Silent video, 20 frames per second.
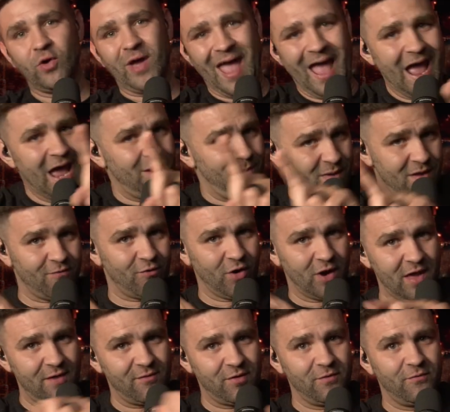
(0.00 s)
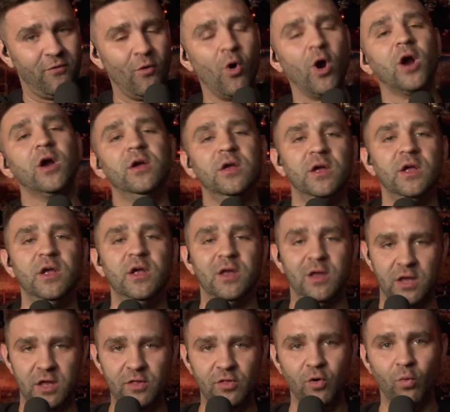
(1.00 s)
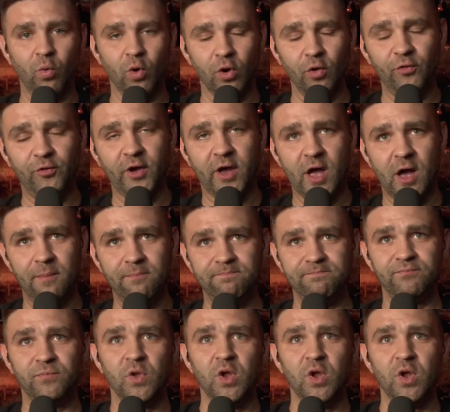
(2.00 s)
can be forgiven for in the world to come.